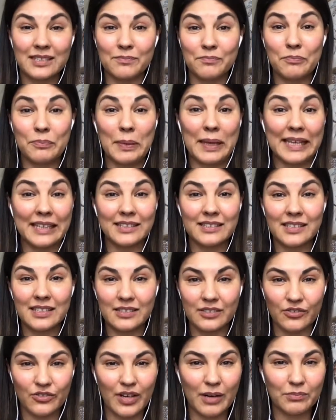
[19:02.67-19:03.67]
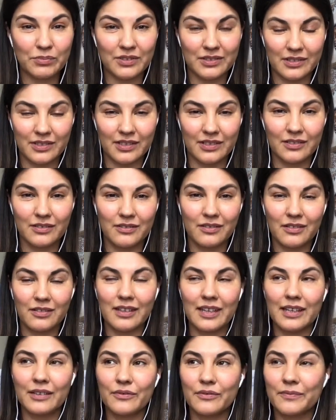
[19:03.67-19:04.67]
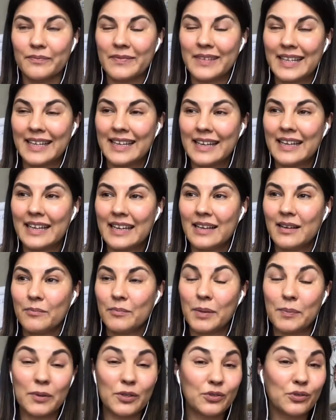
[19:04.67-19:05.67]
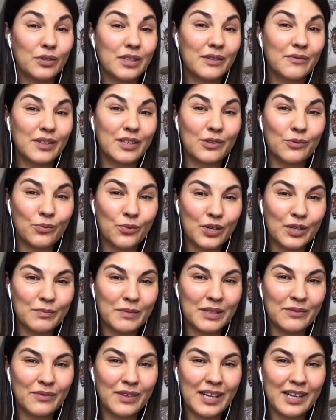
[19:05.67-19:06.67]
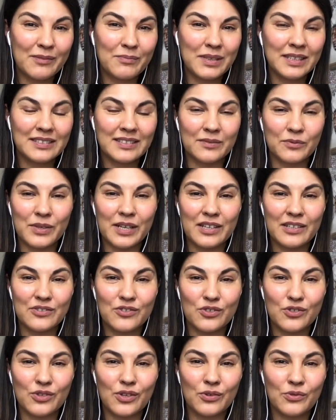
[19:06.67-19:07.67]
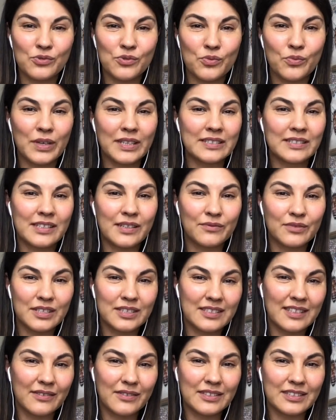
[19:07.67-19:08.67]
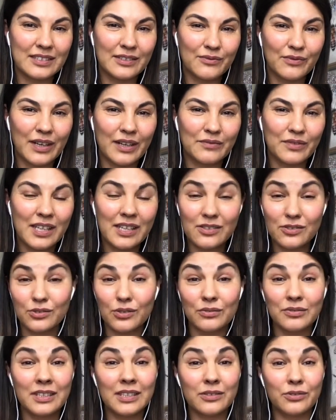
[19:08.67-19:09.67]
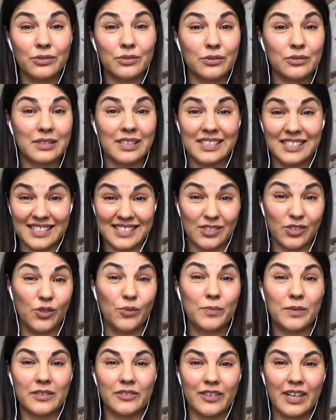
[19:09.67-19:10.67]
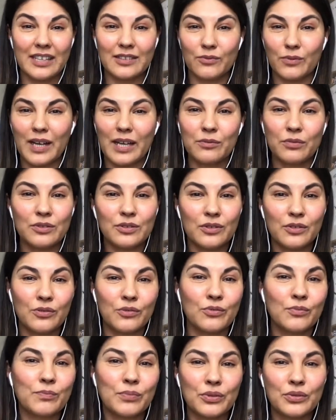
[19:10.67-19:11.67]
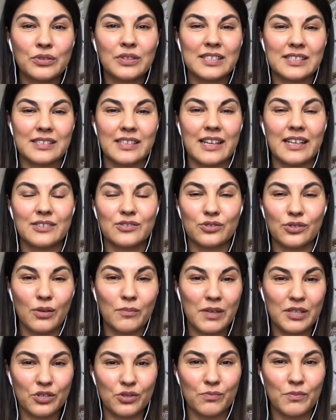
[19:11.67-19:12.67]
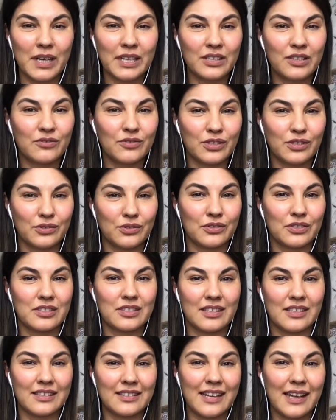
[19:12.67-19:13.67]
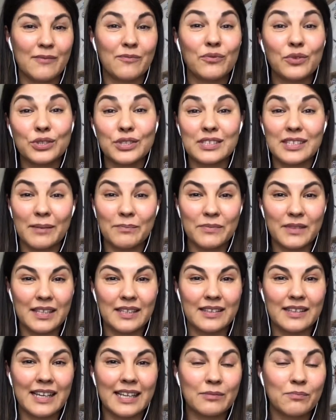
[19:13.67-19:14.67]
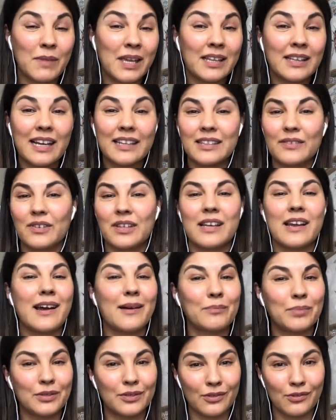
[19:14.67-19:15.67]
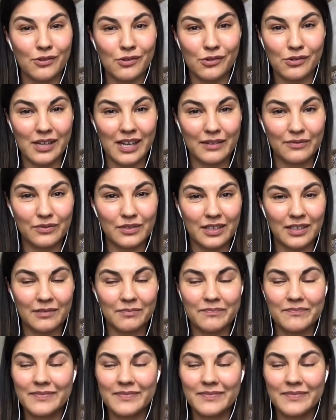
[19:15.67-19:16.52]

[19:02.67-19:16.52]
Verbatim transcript: big disruptor in your life. People who live in a warm environment where it snows once every 75 years don't need to do it. It's stupid, right? Why would you put aside so much money, resources, and time for something that may not even happen in your lifetime?